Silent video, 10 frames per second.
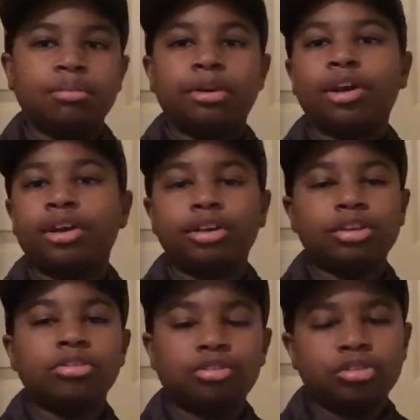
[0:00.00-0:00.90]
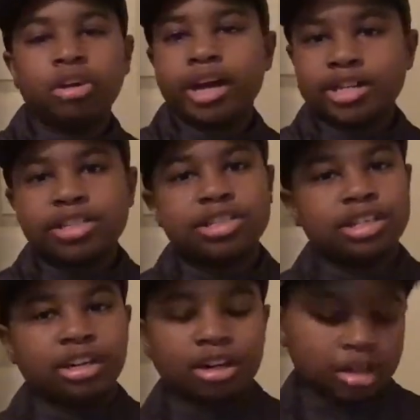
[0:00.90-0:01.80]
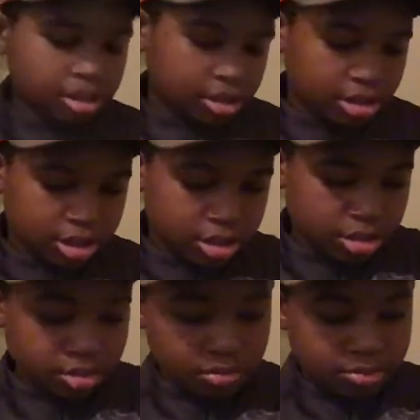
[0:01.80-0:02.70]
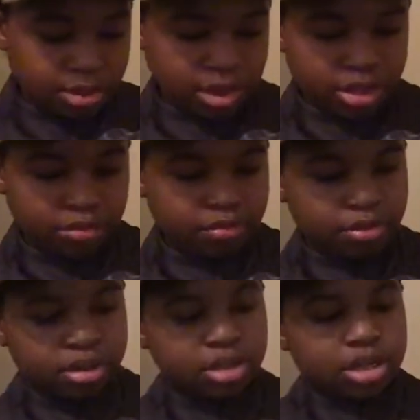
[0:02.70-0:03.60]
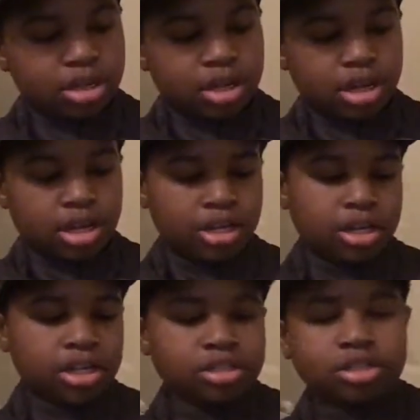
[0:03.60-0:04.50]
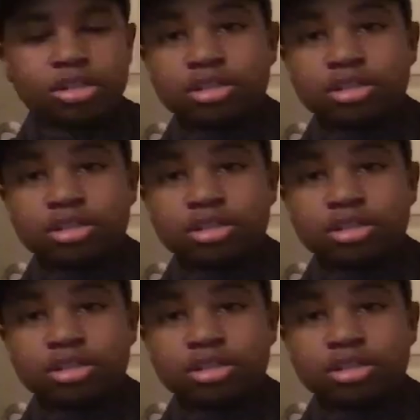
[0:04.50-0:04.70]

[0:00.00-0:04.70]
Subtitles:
but you guys can see the color, so it won't make a difference. And these are